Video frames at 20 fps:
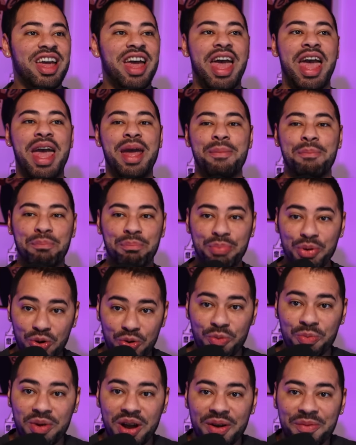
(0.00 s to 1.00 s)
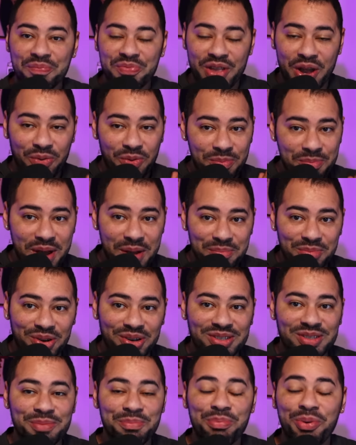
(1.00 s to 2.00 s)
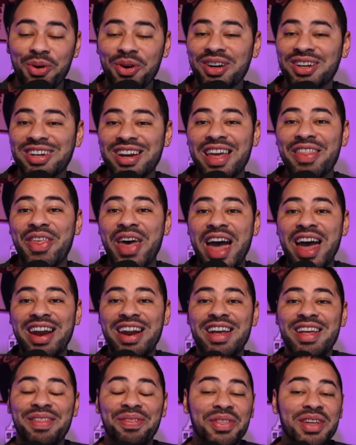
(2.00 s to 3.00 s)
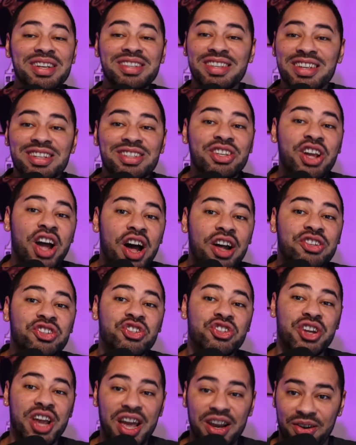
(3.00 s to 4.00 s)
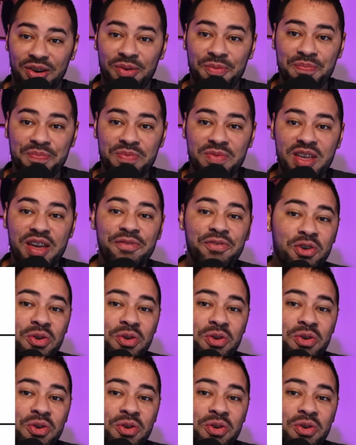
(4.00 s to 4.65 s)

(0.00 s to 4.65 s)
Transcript: And boom. Now remember, it's important that this is God's channel. If